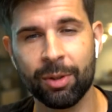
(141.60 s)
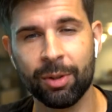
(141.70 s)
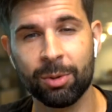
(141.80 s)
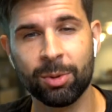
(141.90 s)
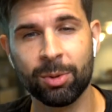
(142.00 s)

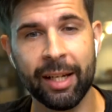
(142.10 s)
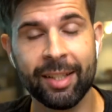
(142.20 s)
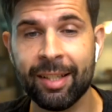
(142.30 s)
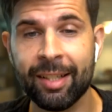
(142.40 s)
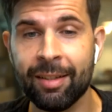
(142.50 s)

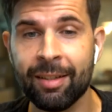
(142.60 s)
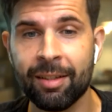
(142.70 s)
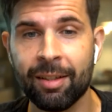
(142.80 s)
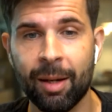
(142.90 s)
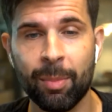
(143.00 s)
writing
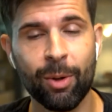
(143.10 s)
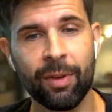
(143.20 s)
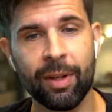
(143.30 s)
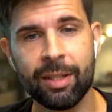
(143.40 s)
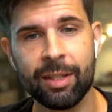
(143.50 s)
about
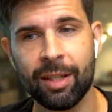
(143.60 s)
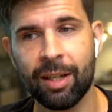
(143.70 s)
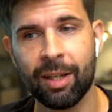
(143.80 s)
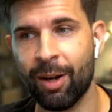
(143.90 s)
things,